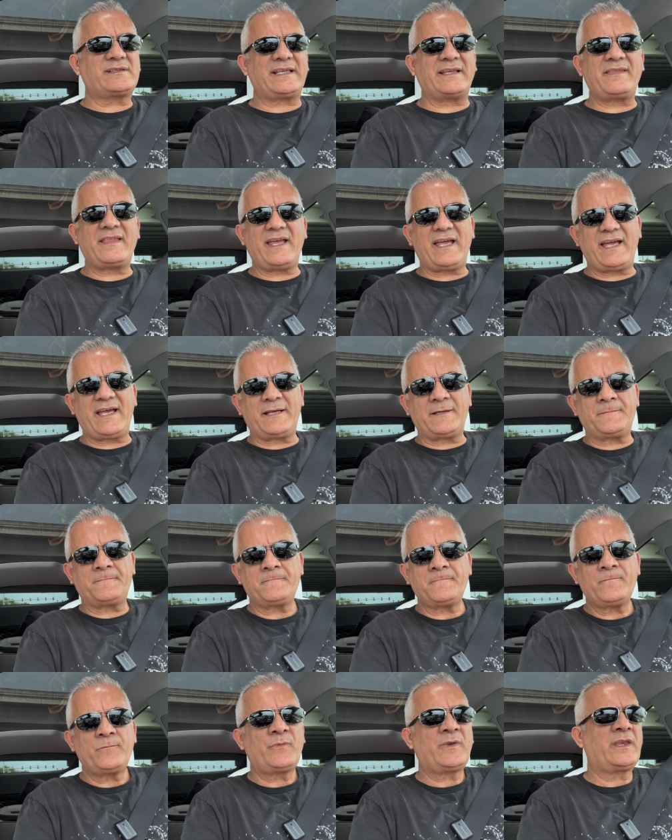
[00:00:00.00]
And then
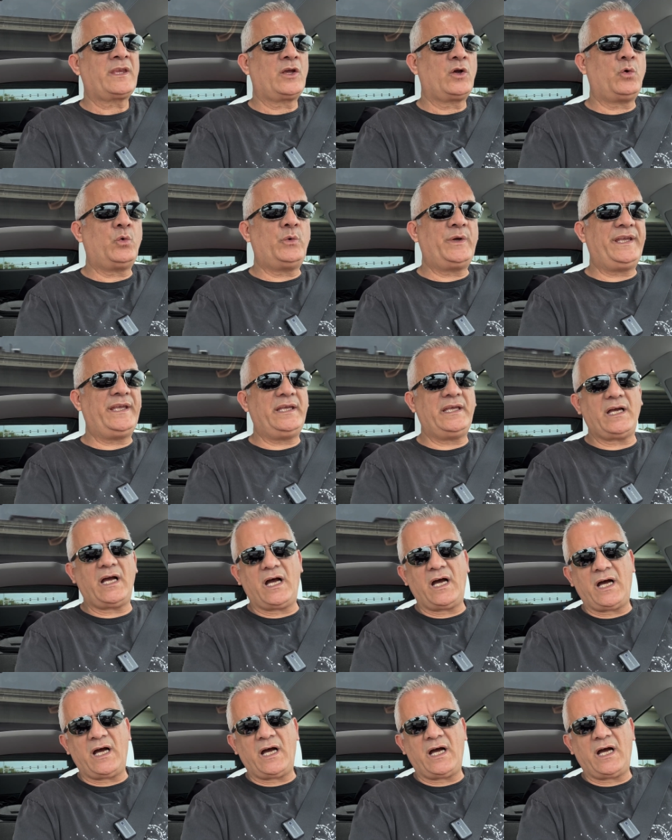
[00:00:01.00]
we,